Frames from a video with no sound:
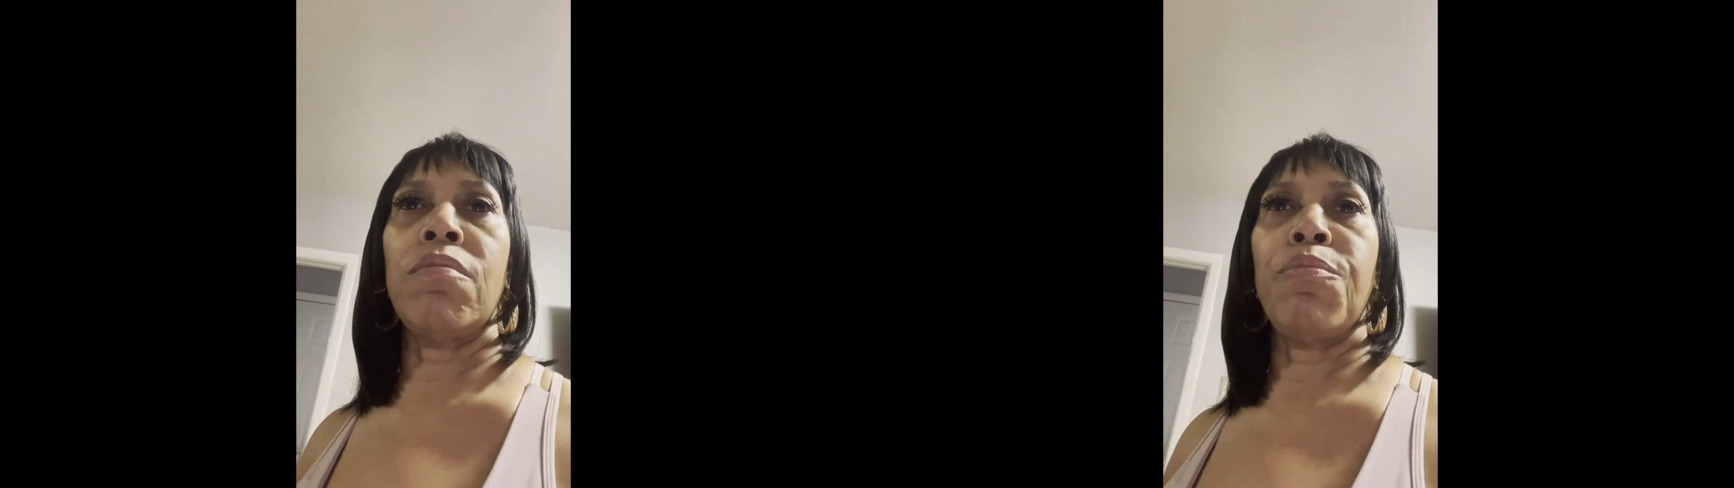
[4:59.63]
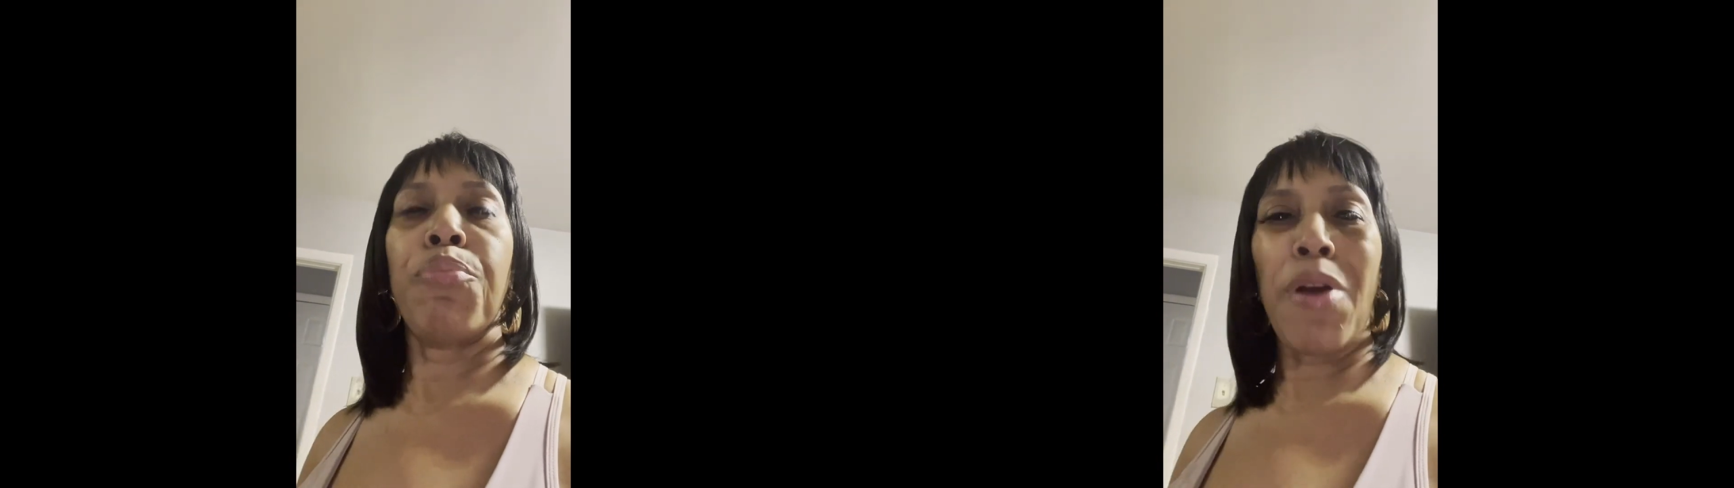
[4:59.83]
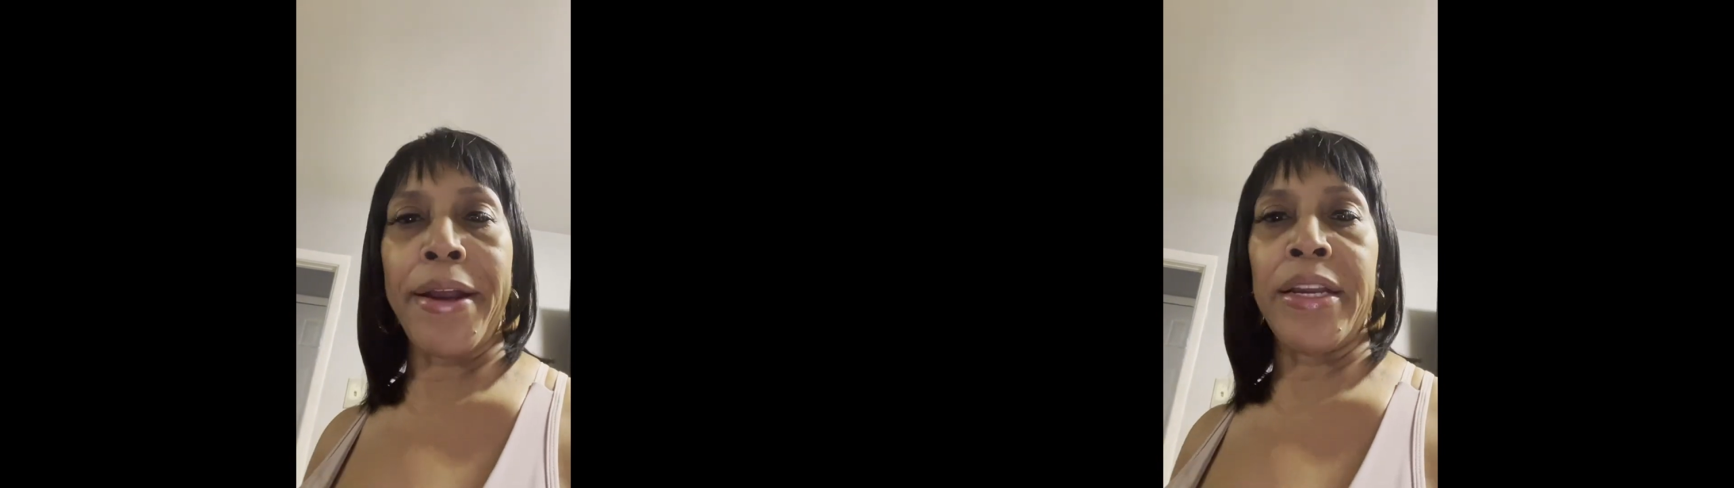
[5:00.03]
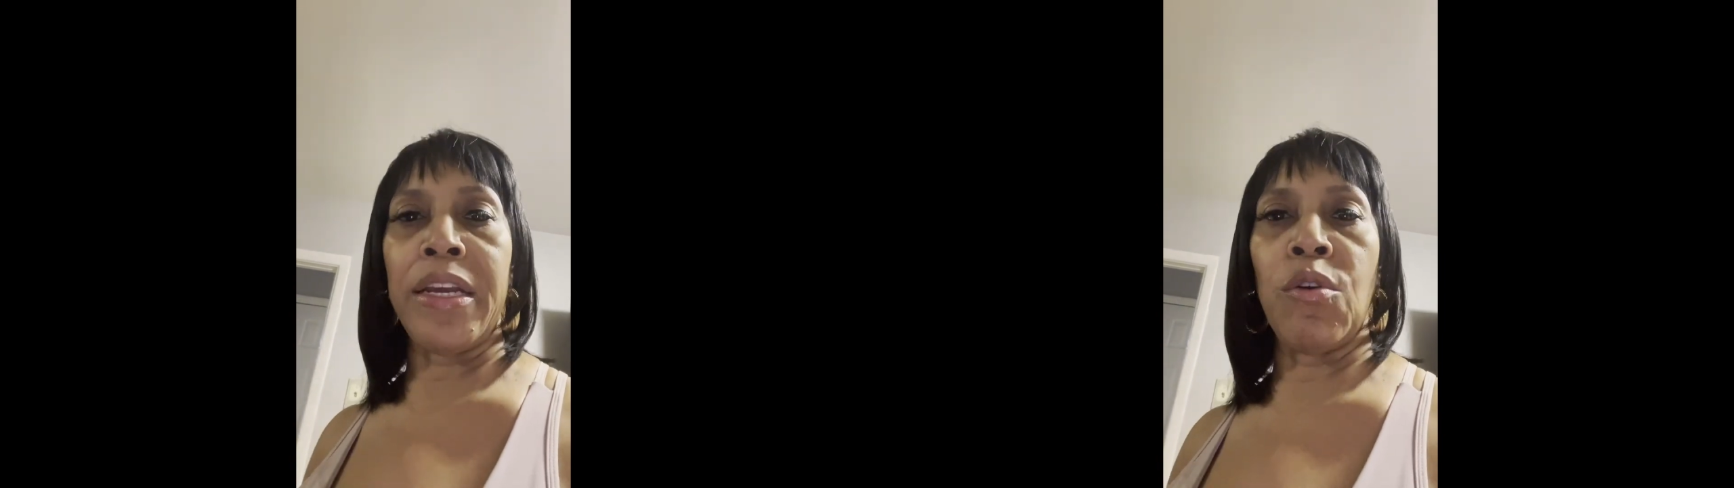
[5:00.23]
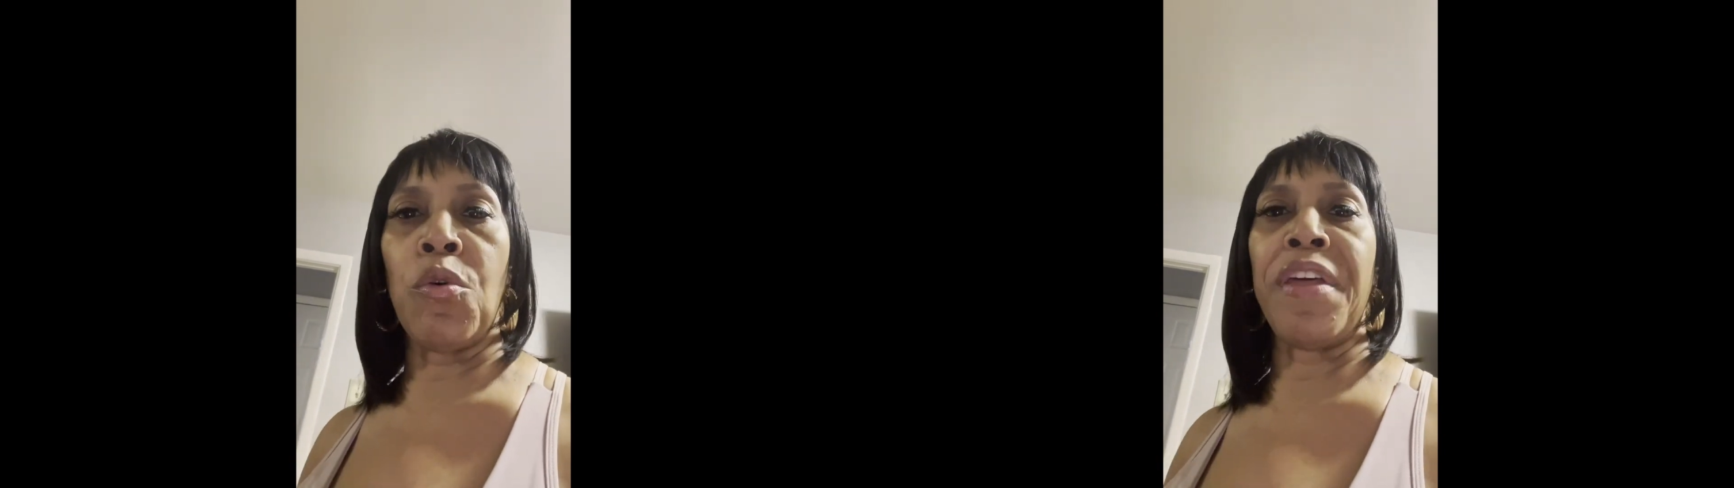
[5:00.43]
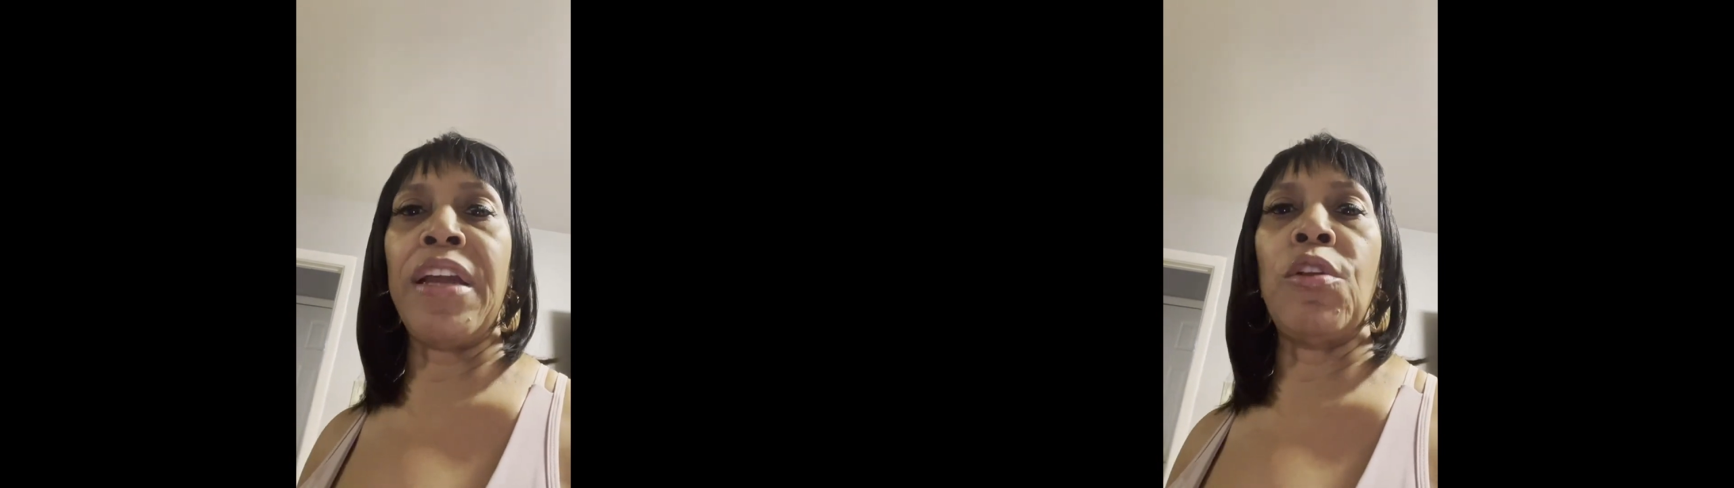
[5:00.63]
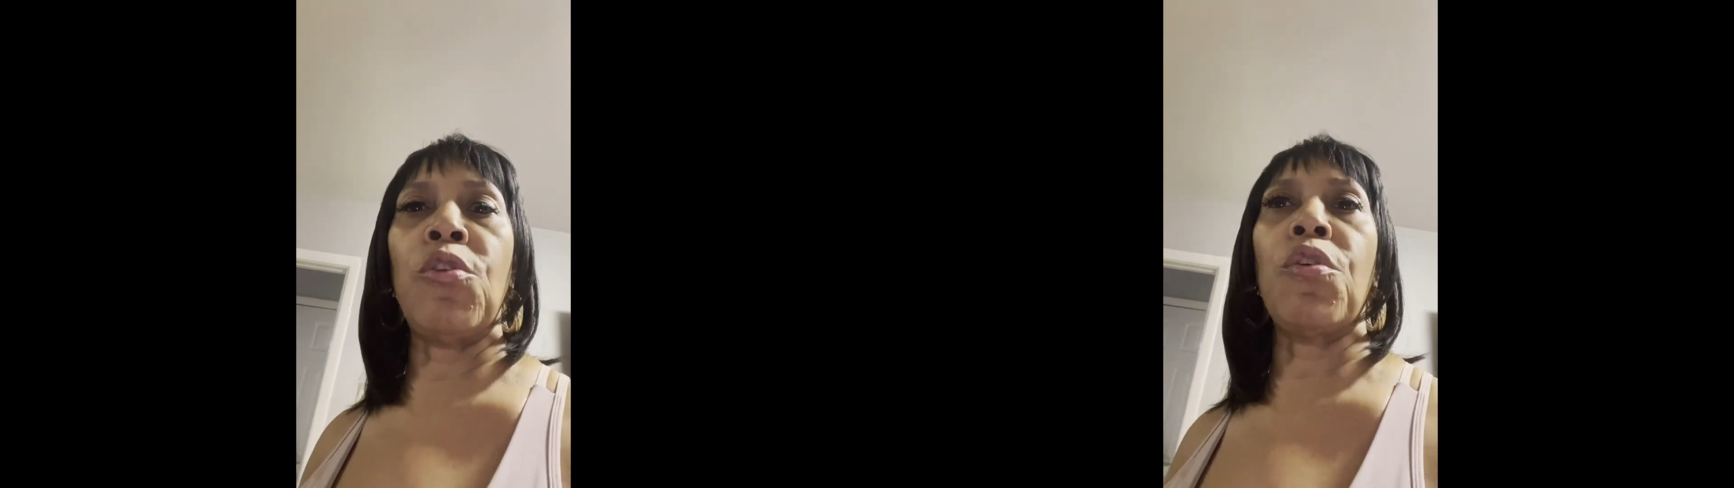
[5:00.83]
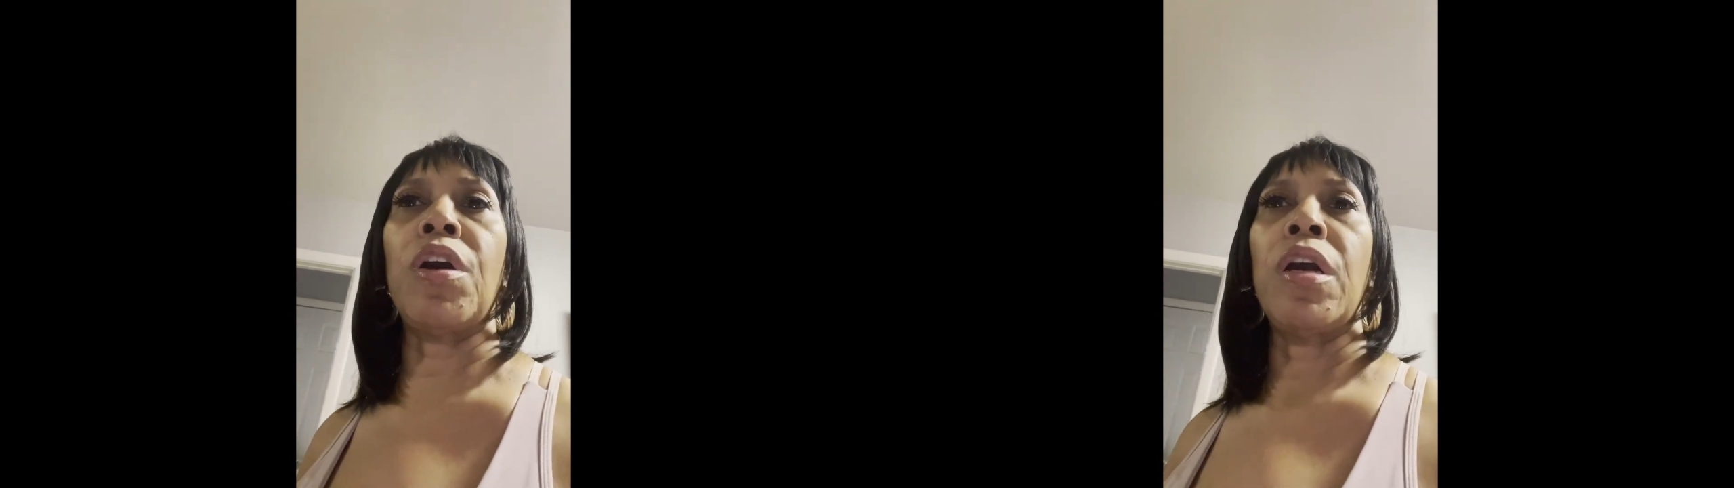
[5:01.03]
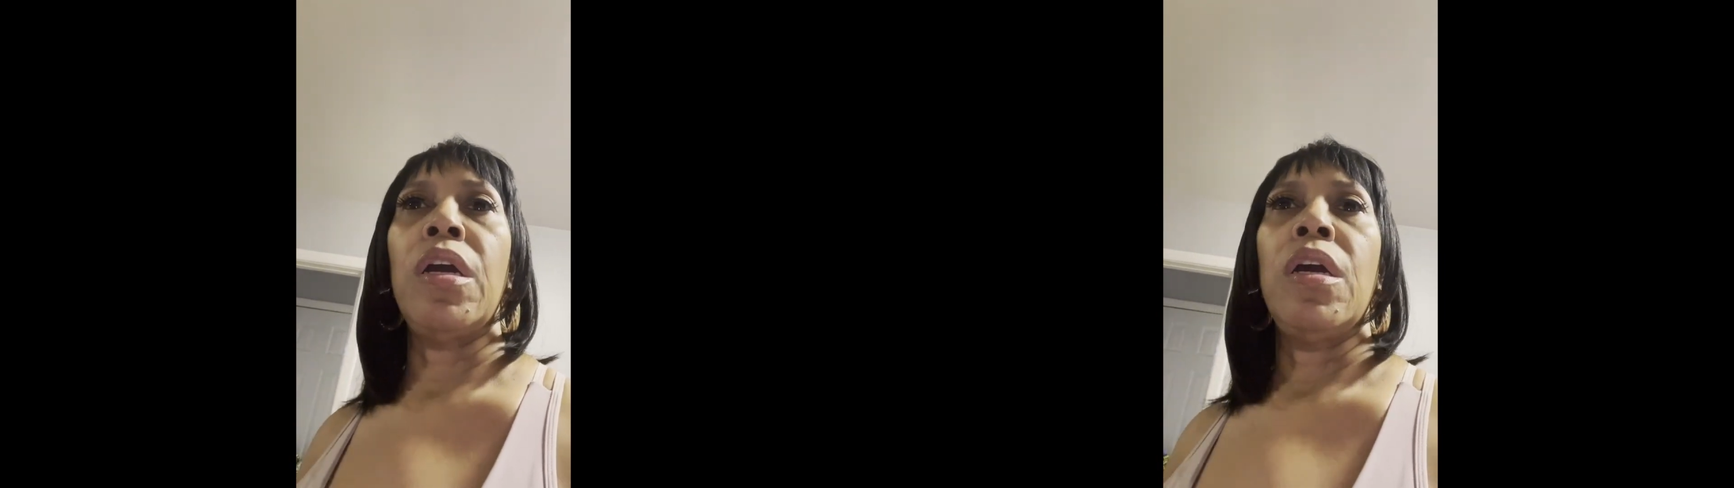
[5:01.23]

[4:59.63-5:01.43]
pregnant or they look